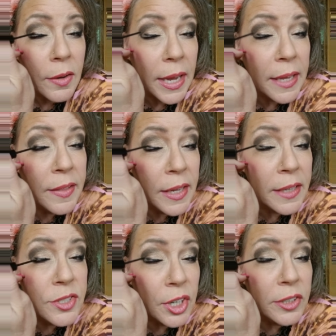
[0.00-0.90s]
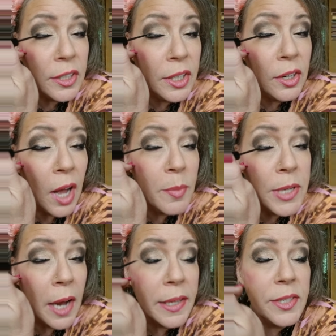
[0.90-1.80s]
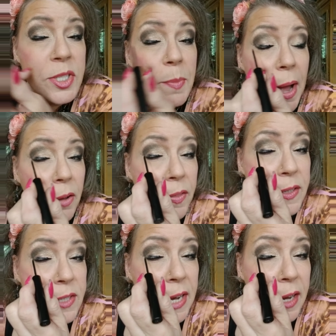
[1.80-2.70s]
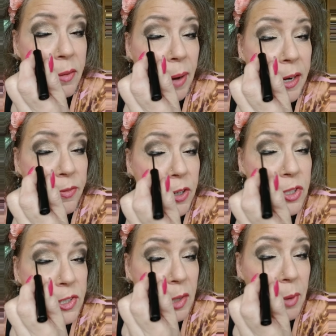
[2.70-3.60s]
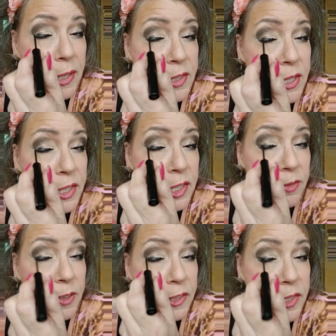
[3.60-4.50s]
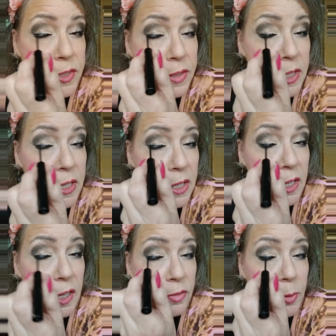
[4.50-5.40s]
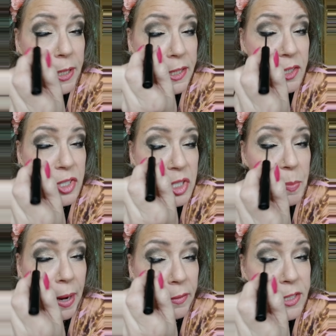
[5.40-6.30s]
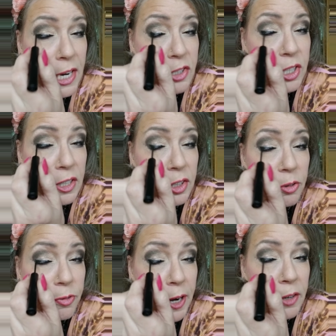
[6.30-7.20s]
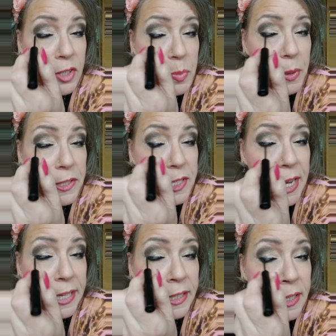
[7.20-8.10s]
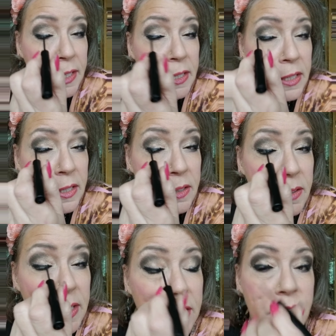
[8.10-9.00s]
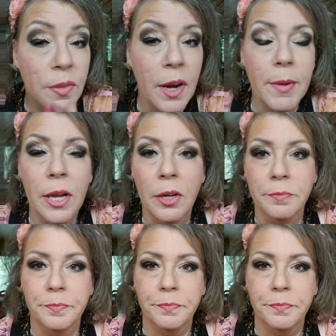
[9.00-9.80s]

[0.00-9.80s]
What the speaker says: Okay, and then I start the little, I'm not going to smile this eye right at first because I want you to see the difference of when it doesn't smile. It's actually a little frown. It's pretty sad. Okay, so there we go.